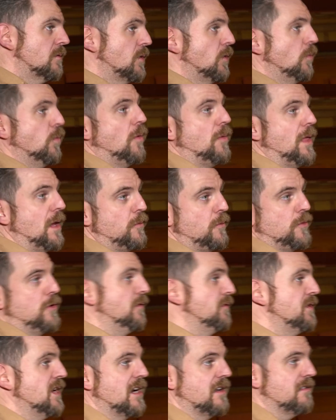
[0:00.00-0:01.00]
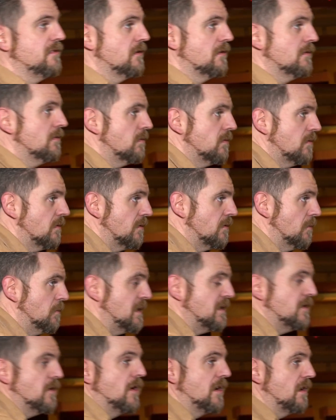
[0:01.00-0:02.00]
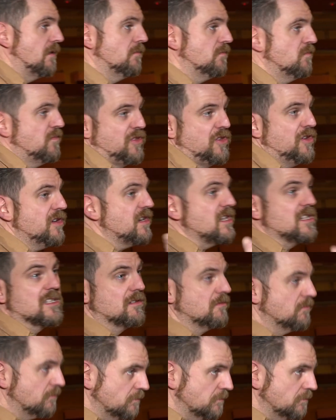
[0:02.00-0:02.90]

to what they would have done in the mid-1930s.